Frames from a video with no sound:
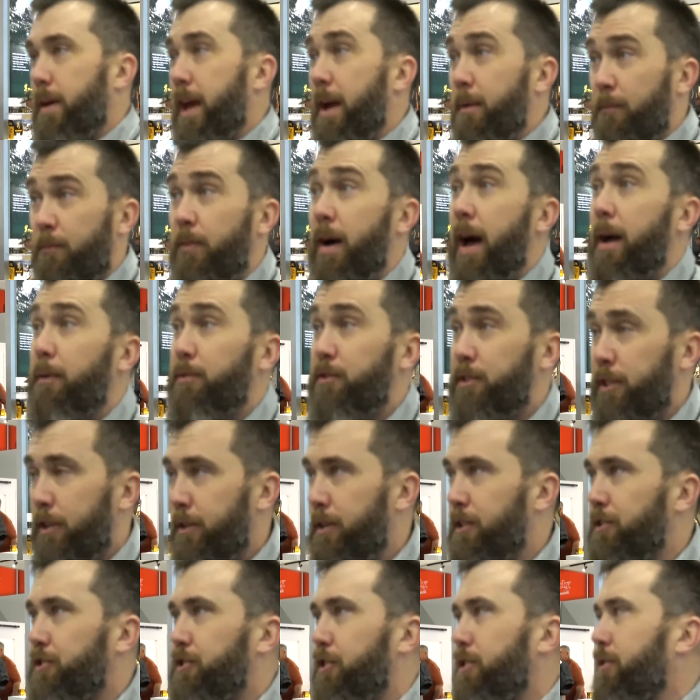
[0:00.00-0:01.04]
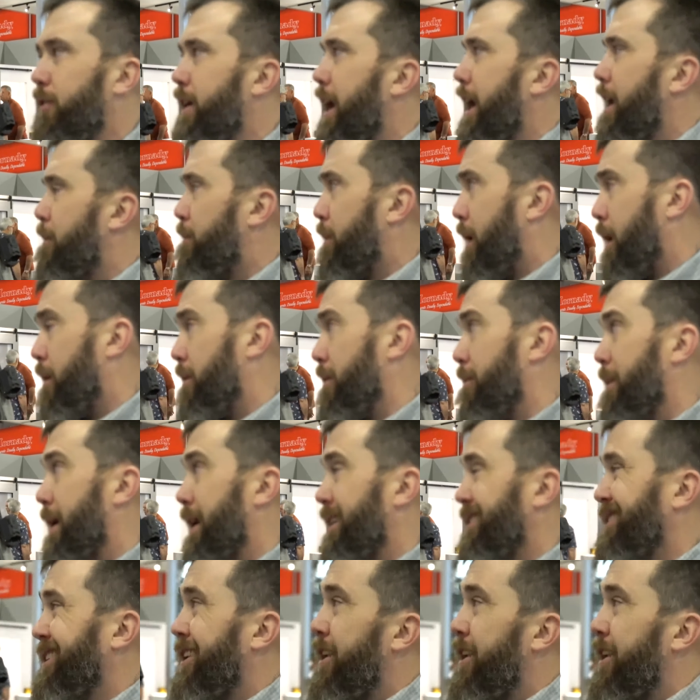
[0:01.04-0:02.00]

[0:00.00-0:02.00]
M5 series, so you've got probably about